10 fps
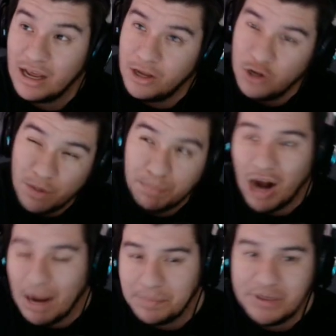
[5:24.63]
you could
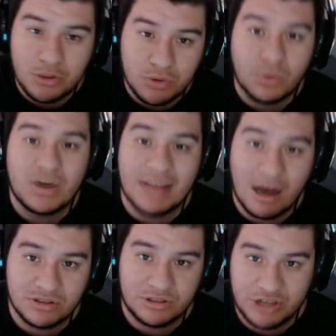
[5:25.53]
probably do
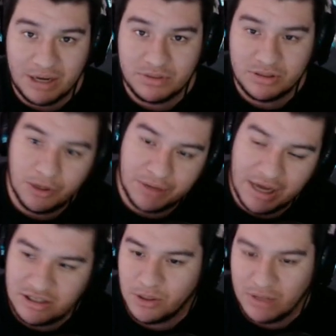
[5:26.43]
3,000 gems.
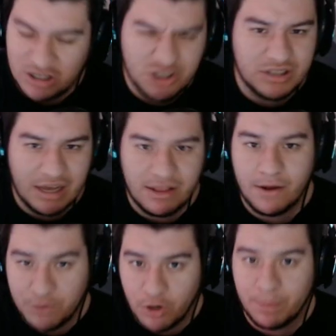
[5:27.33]
Okay, so let's just say that
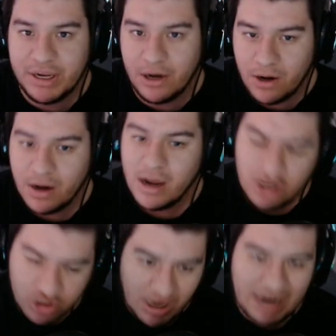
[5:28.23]
if you're a beginner,
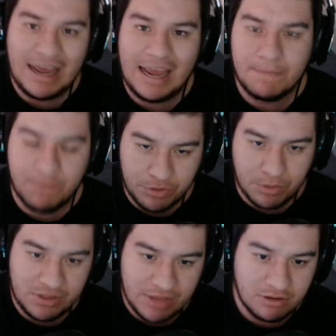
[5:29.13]
try to aim for
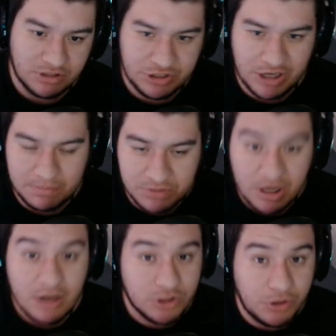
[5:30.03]
3,000 gems
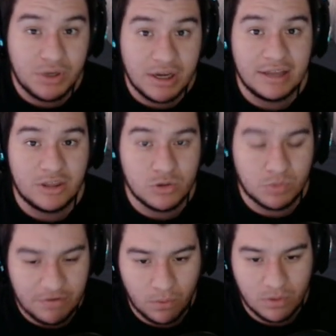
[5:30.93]
so you could get those
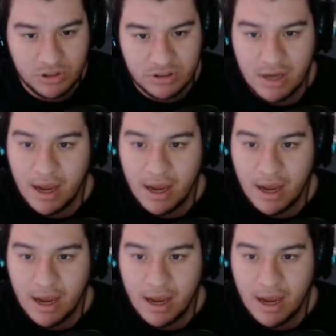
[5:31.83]
reforges.